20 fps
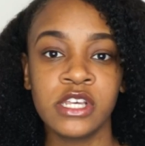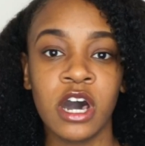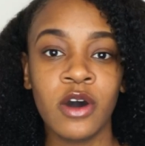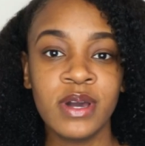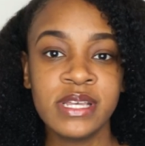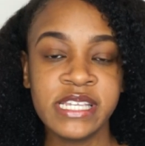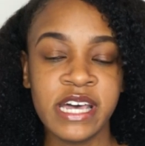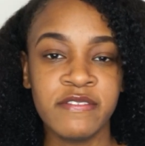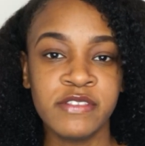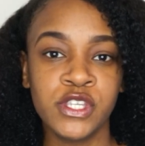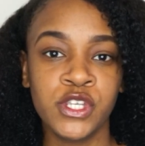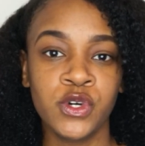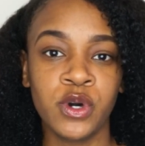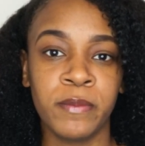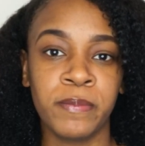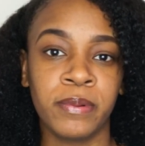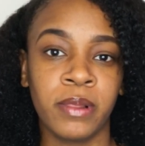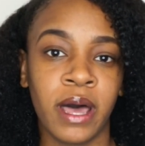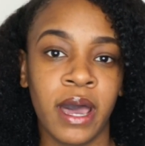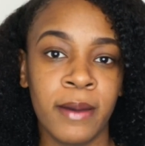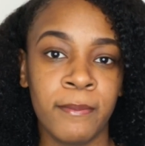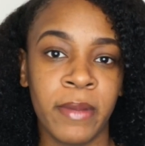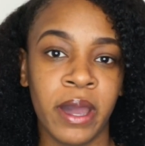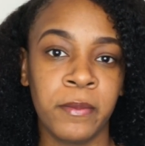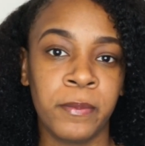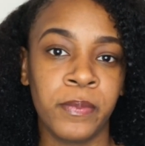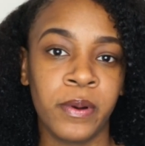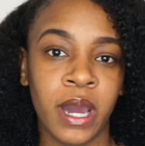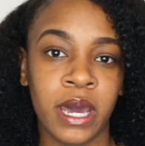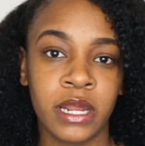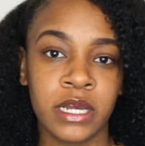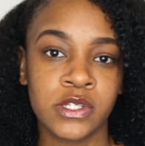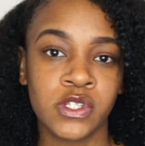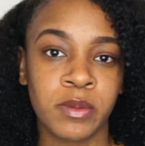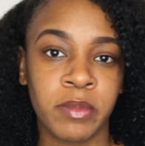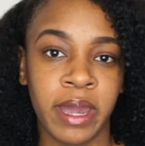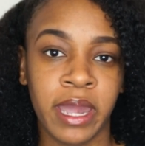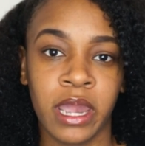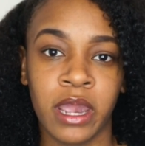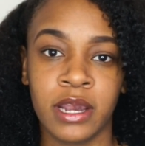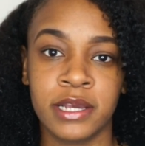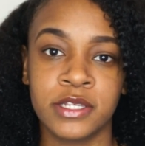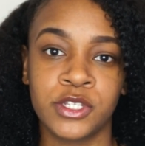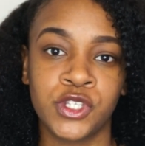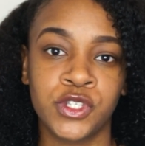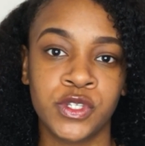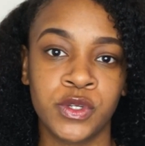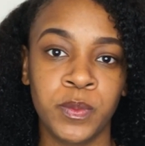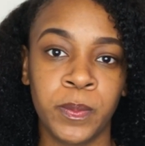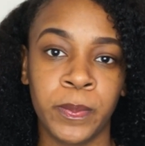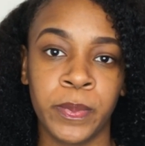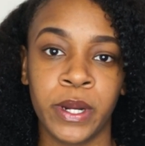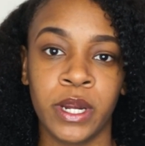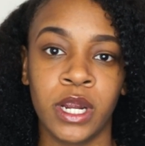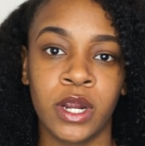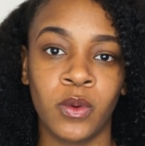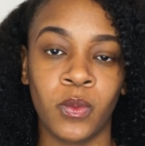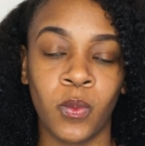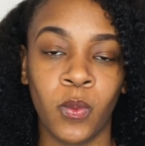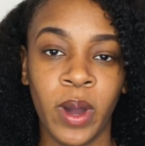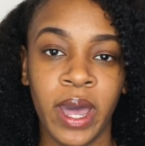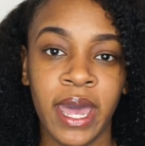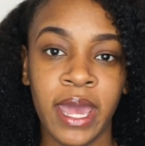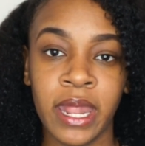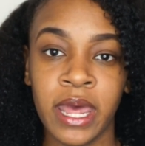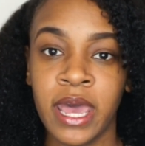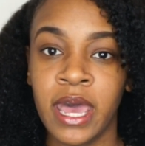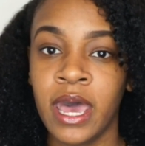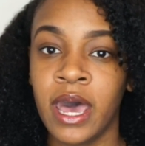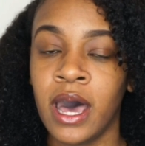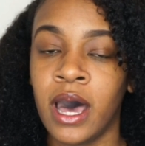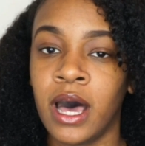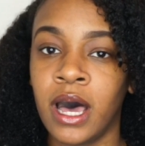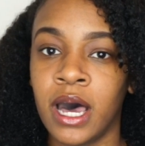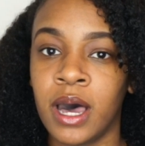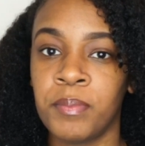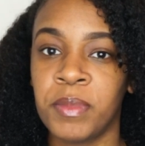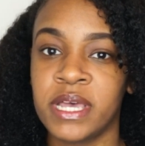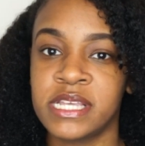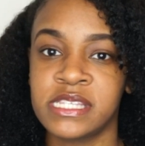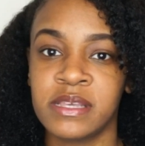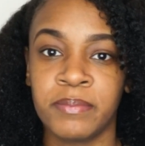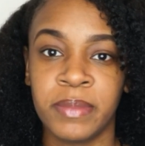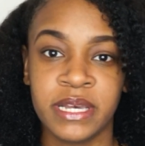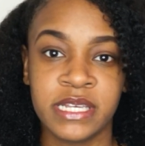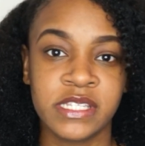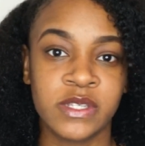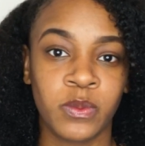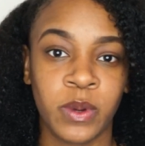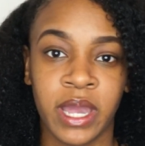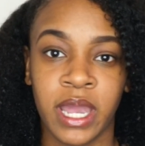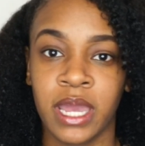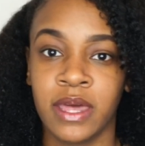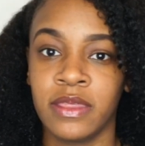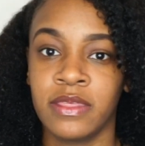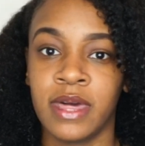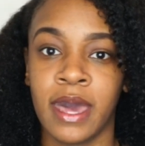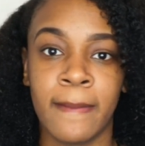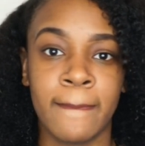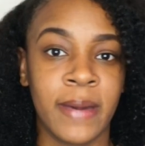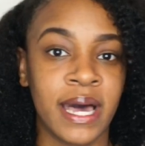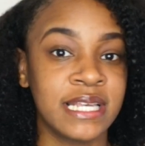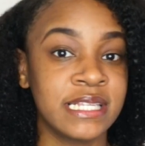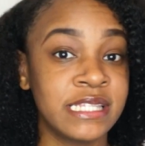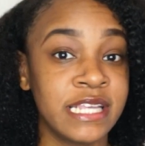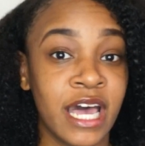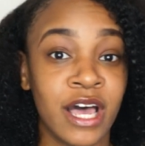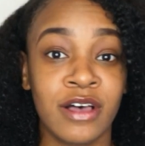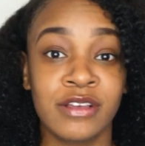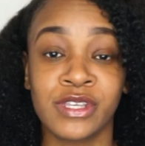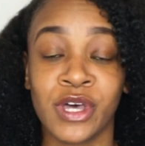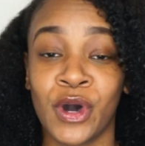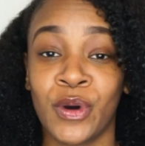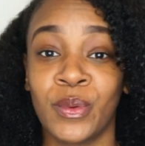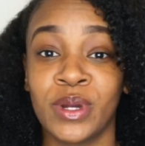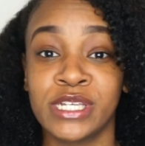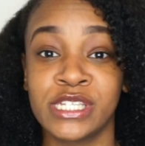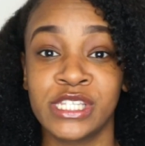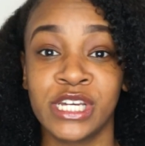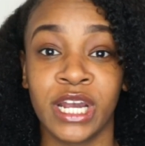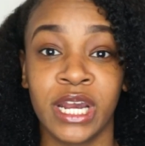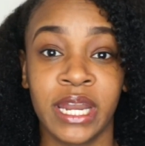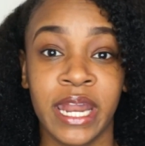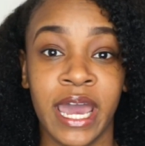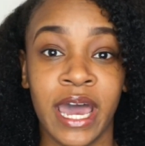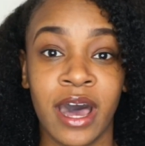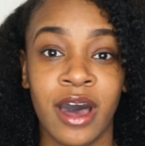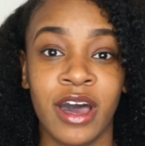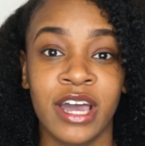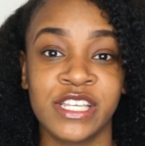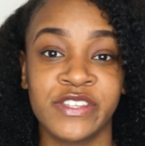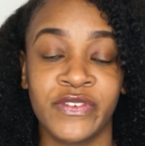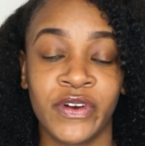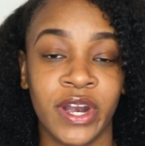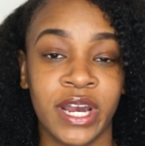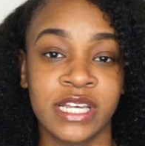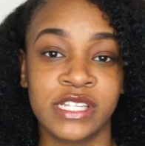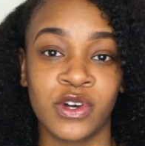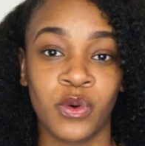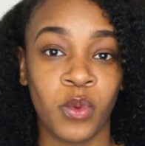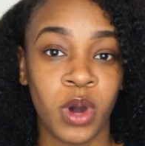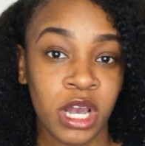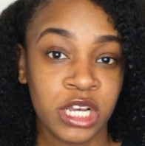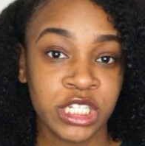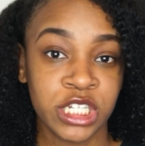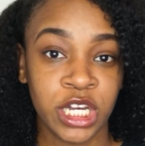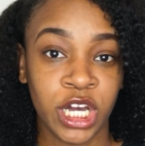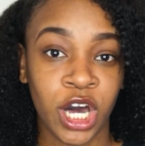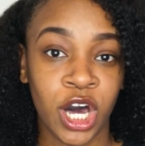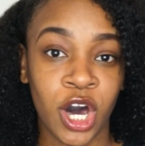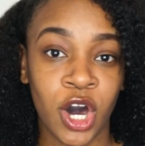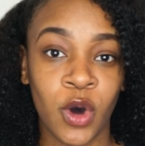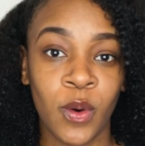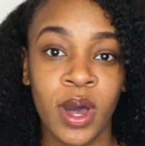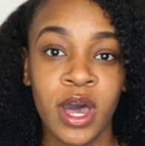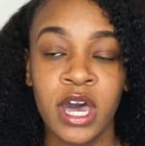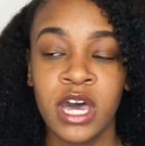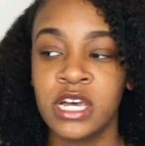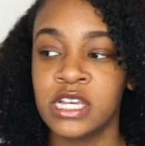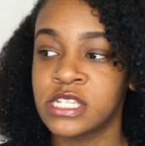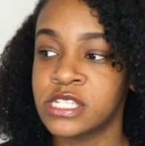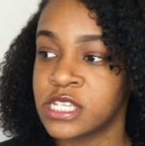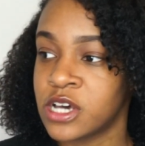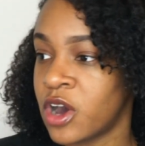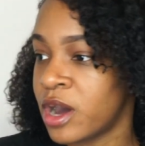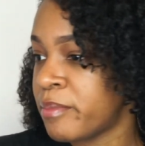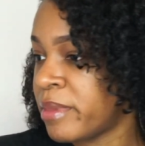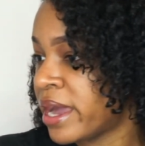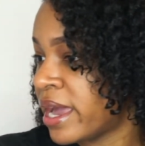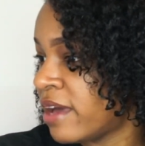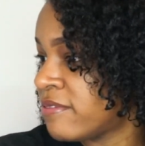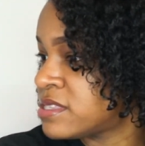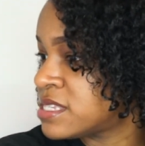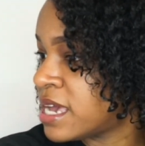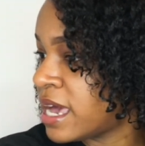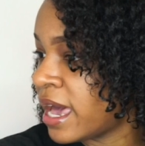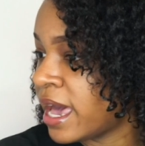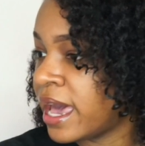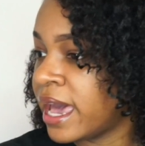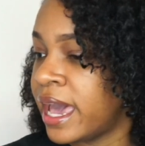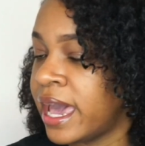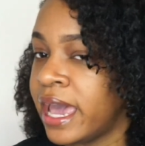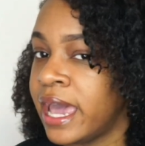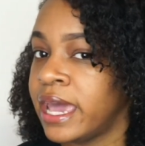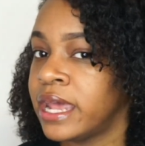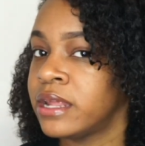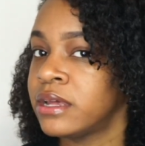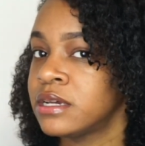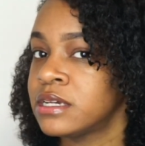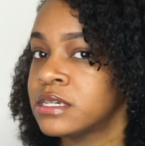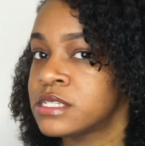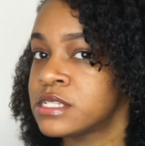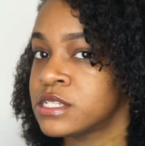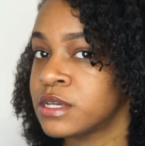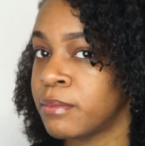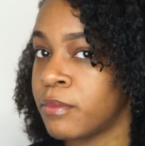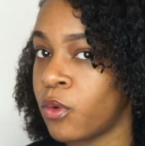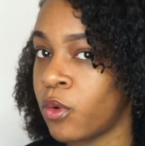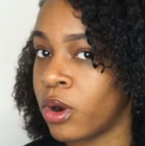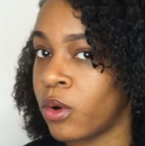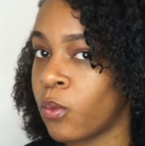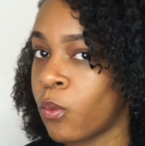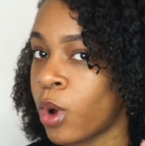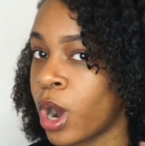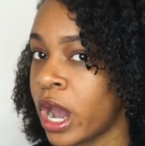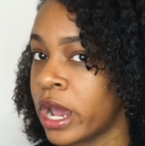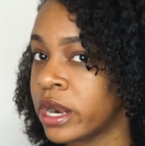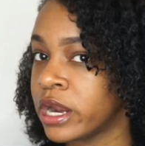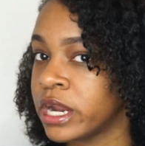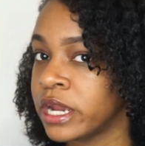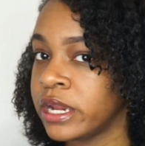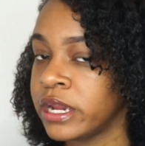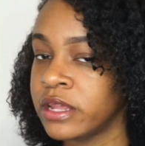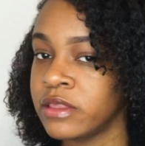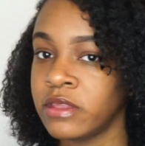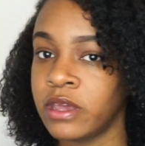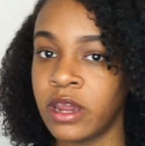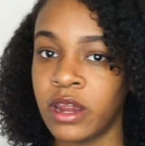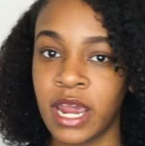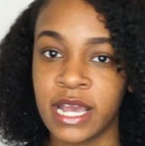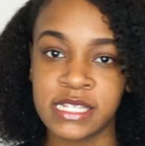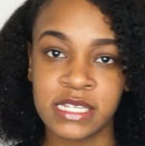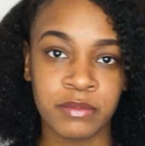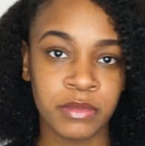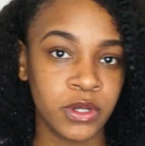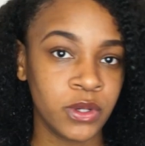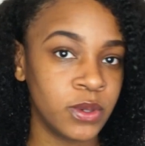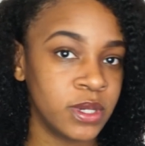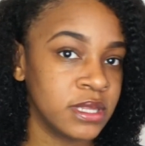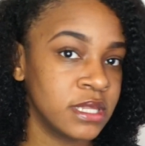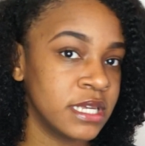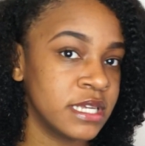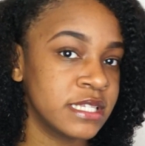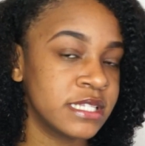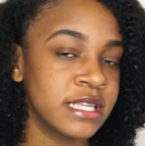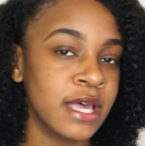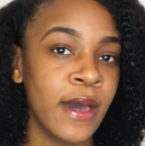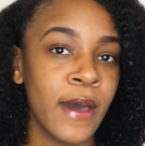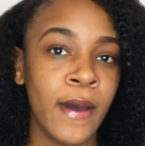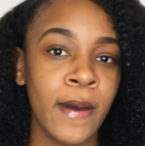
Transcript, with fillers: I always have to apply my products when my hair is super wet. Um, that's the best way that my styles always turn out as far as a wash and go. So I might have to add some more water here and there as I'm doing this.